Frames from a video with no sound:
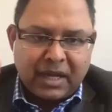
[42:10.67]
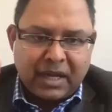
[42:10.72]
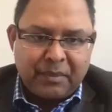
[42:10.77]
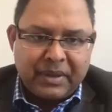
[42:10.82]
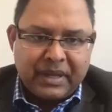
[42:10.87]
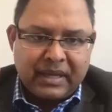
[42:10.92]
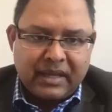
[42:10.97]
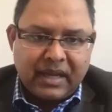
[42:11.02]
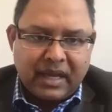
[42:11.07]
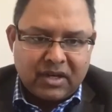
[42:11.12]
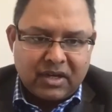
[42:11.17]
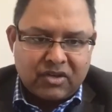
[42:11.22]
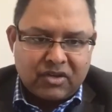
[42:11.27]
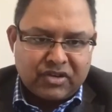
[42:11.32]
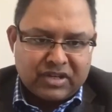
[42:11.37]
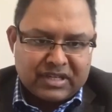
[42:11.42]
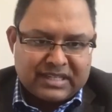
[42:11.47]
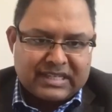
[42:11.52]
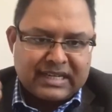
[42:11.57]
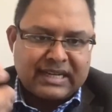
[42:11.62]
becoming
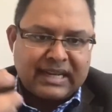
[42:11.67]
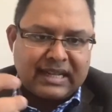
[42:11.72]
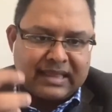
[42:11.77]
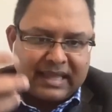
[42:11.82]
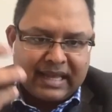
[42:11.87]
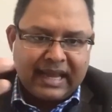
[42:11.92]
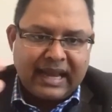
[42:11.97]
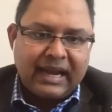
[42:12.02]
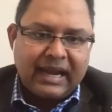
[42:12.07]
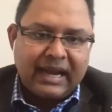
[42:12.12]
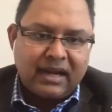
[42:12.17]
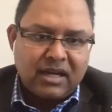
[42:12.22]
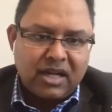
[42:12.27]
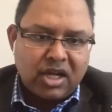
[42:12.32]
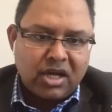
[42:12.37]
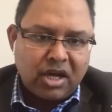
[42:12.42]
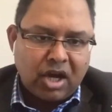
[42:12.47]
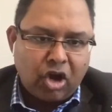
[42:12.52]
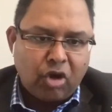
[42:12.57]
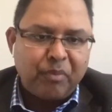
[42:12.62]
encrusted in the
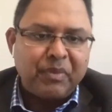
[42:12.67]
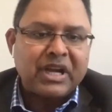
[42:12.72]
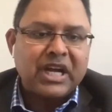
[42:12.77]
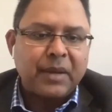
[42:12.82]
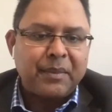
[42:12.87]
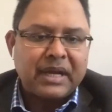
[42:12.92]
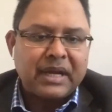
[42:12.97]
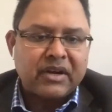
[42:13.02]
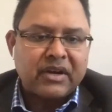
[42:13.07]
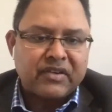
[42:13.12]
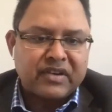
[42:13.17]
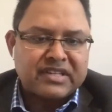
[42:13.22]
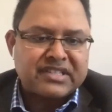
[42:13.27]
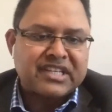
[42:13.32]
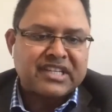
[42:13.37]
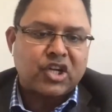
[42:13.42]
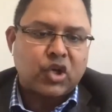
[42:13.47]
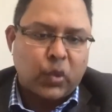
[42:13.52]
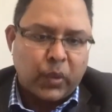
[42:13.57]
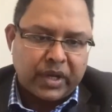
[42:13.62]
end or becoming
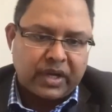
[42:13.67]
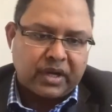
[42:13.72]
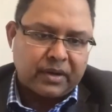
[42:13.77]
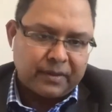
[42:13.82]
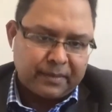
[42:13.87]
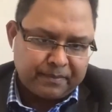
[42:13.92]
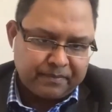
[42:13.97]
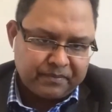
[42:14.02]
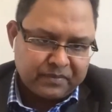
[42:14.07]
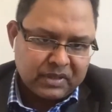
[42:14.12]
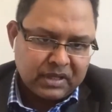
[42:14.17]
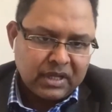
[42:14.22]
encrusted quicker.